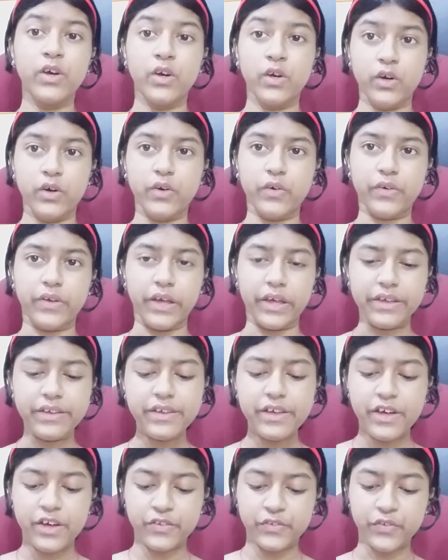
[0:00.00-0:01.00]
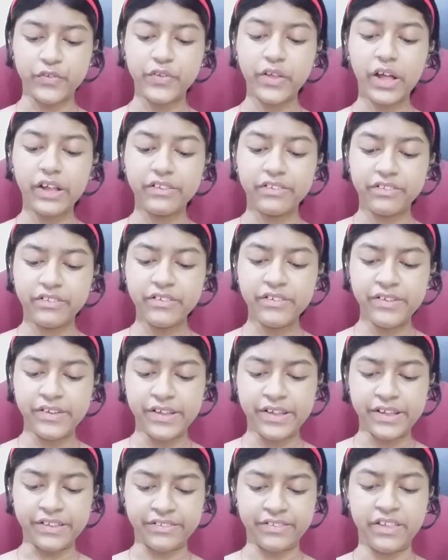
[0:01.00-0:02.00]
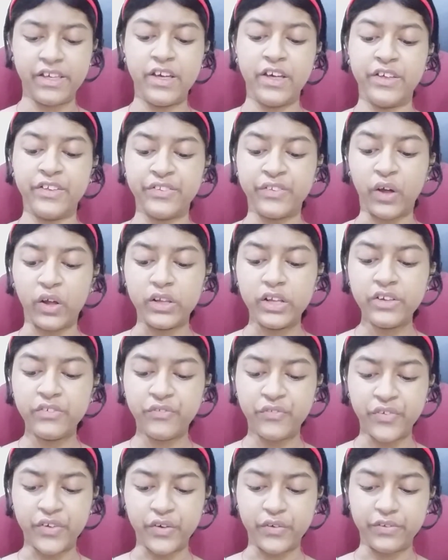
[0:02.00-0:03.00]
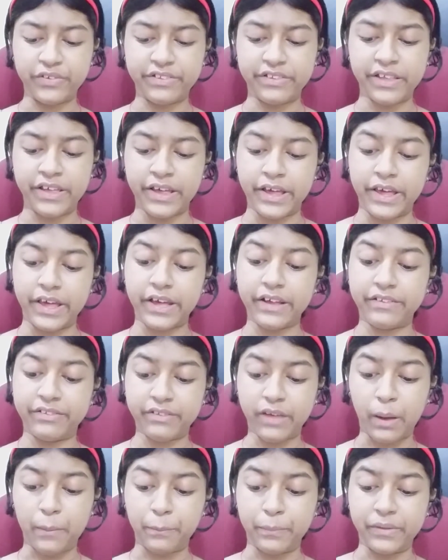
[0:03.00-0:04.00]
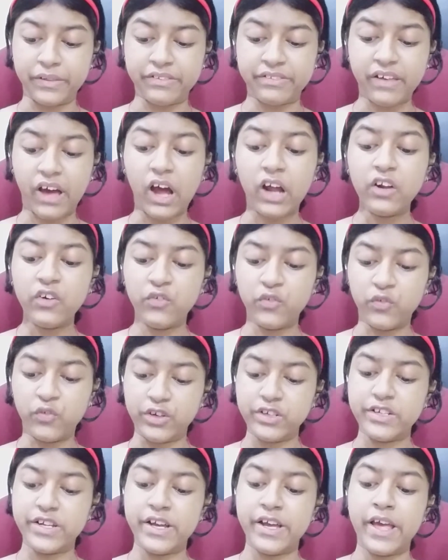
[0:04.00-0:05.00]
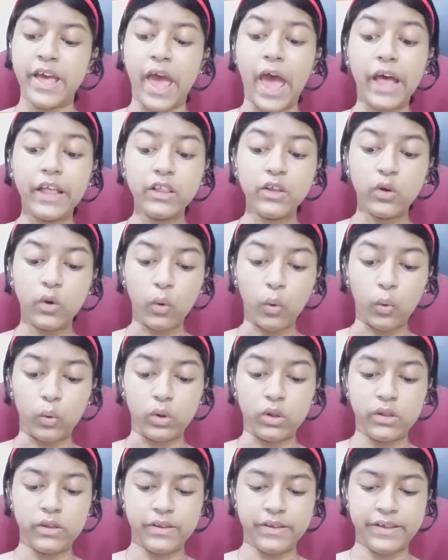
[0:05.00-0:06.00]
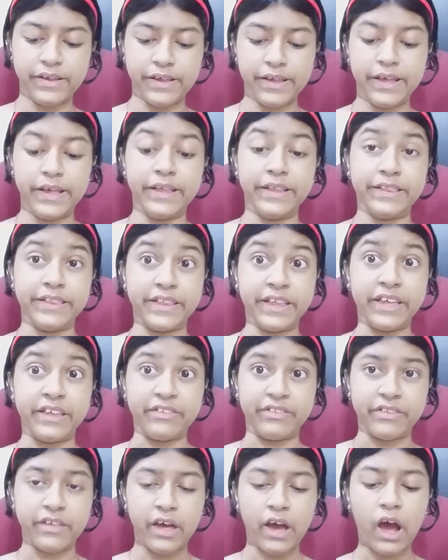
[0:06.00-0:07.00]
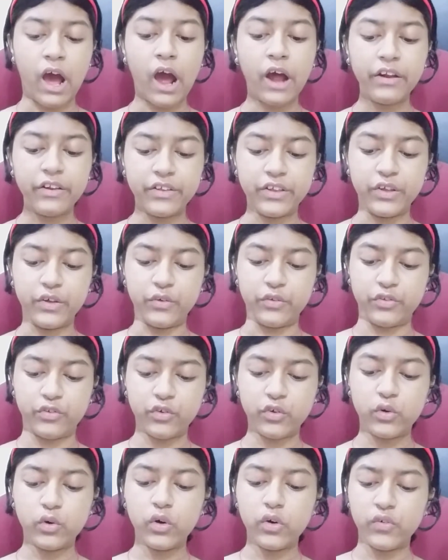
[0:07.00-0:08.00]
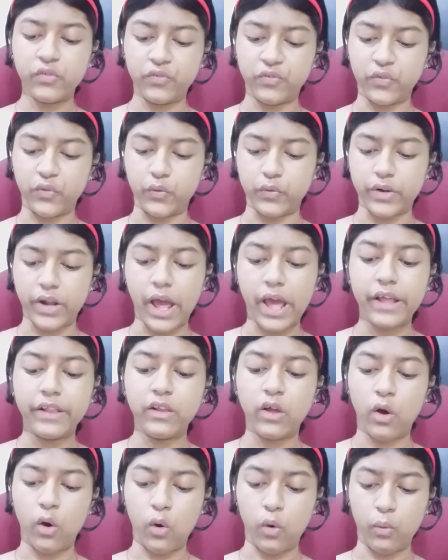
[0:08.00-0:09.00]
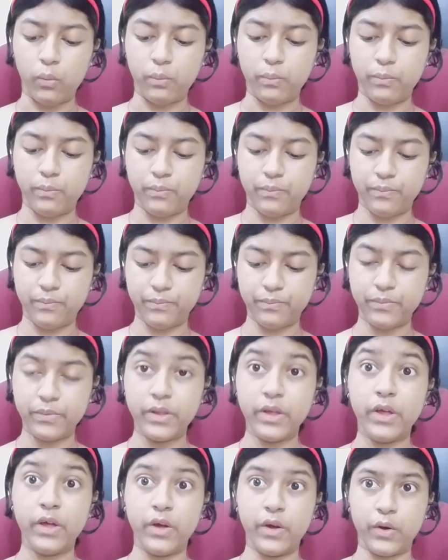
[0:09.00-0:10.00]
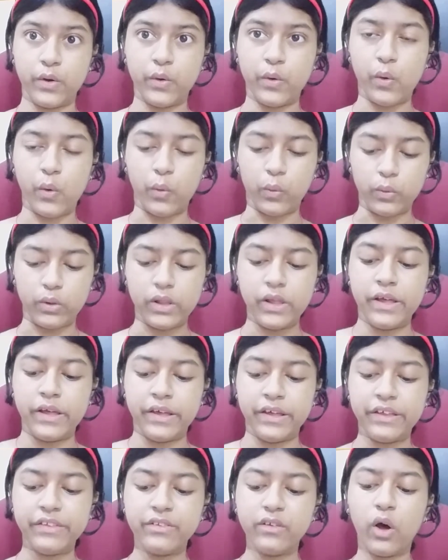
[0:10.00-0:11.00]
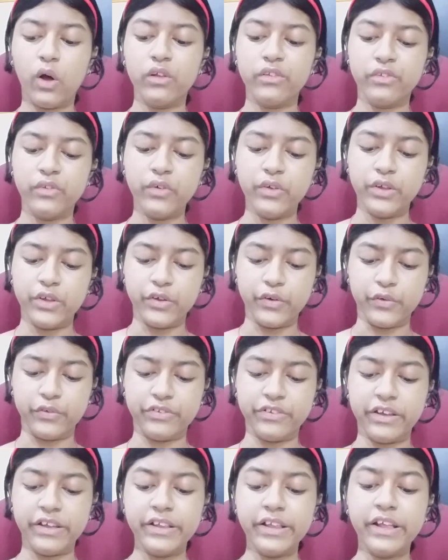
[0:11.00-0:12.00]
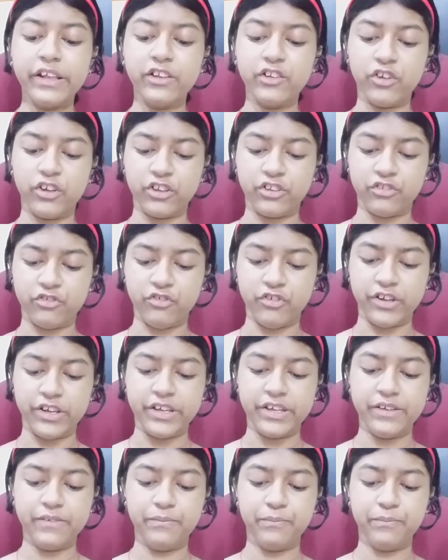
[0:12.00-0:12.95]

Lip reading: Okay, so the answer is solid fuels. Examples are wood and coal. These are used to cook food and home. Coal is also used in industry.